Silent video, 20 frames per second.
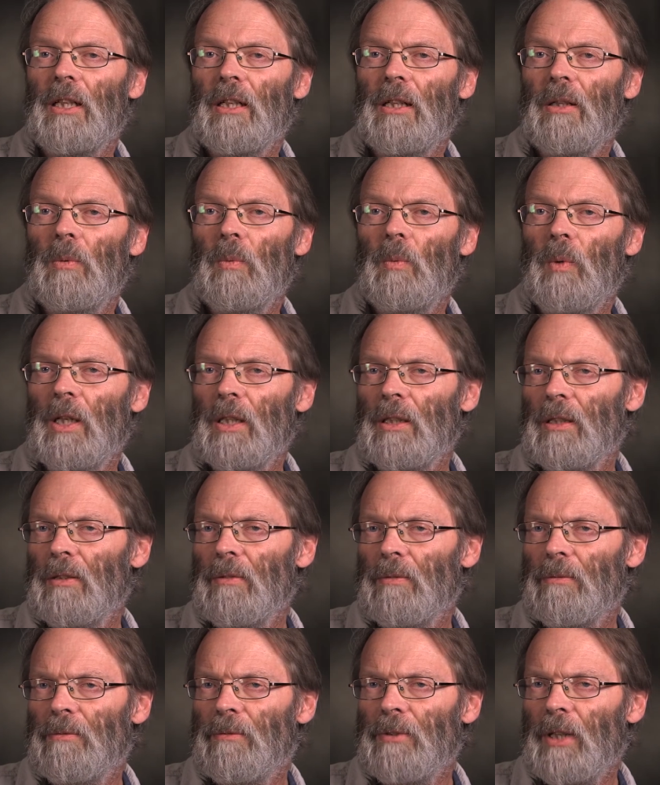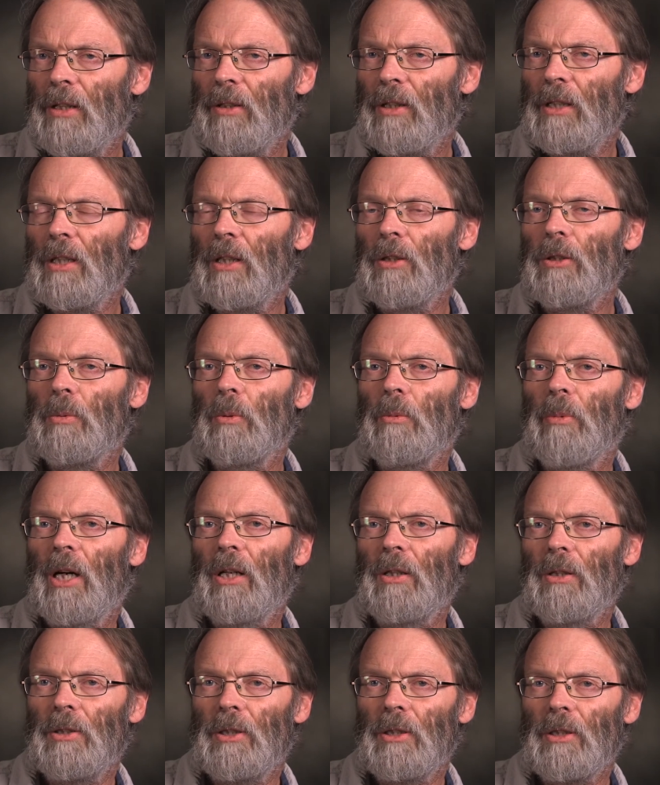one very notable
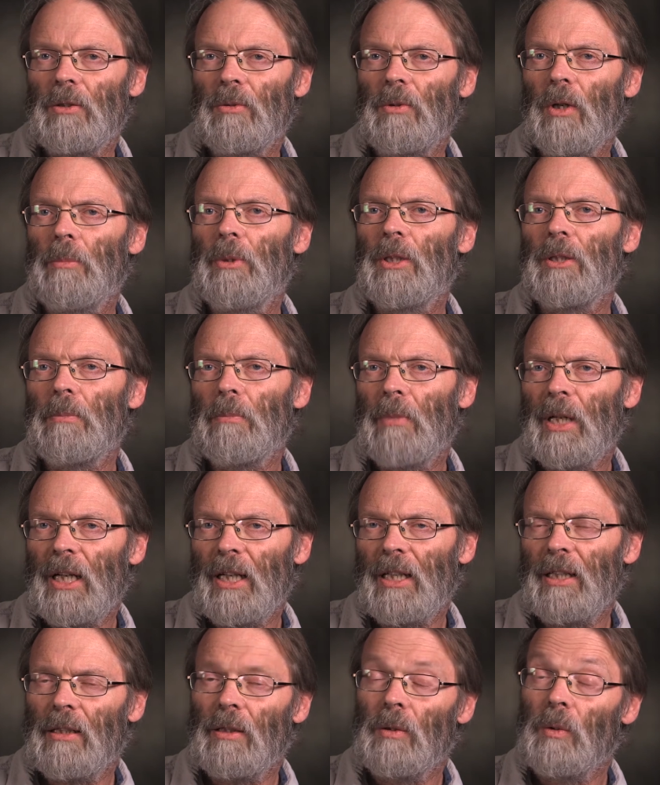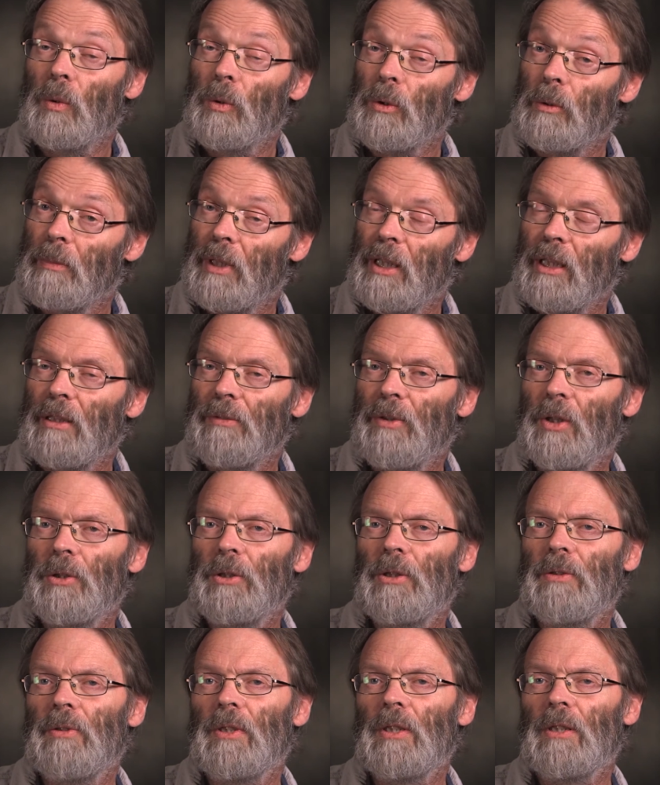biologist, Robert May, Lord May of
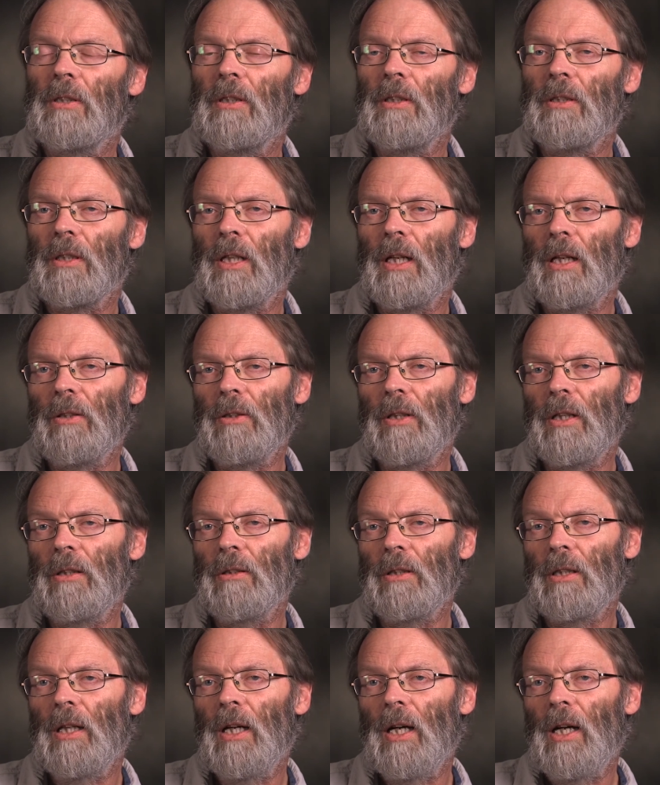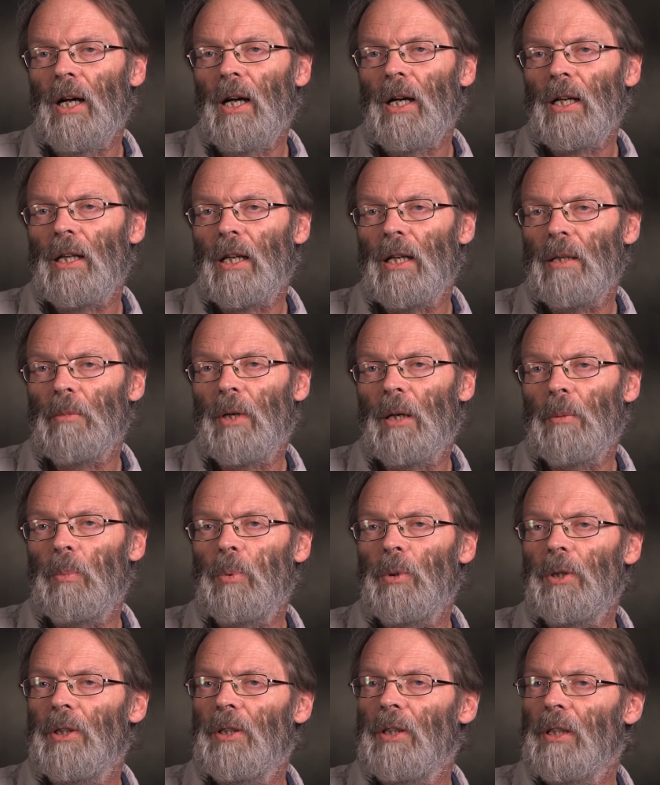Oxford as he's now known, came
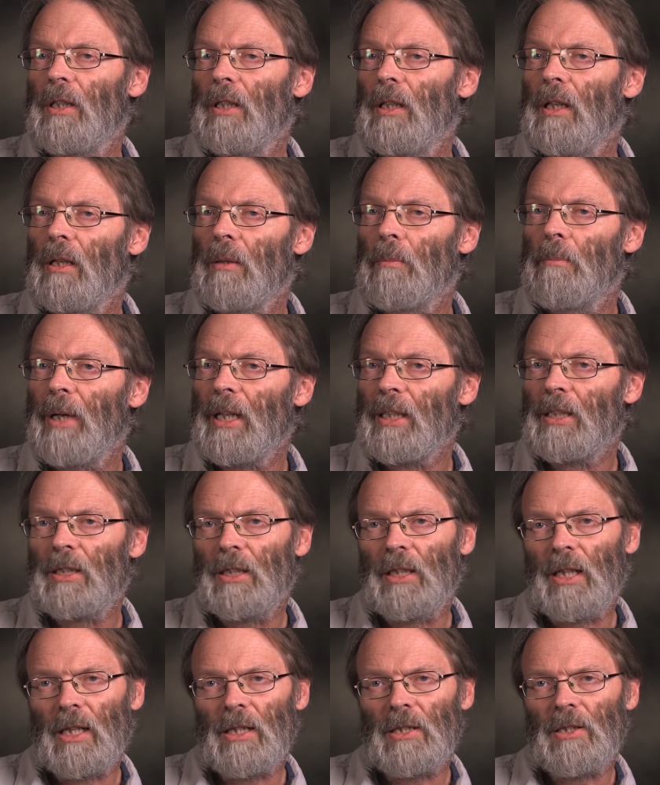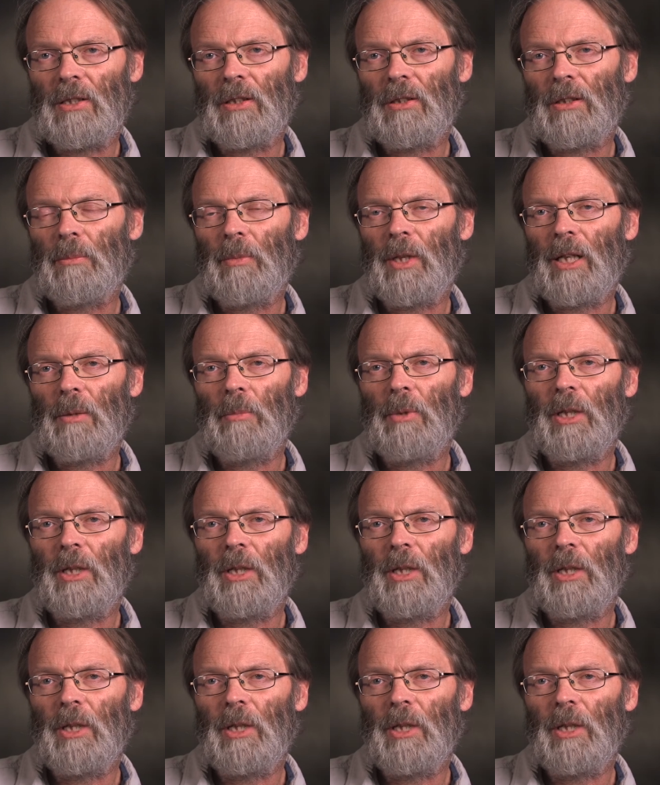up with the best guess that there may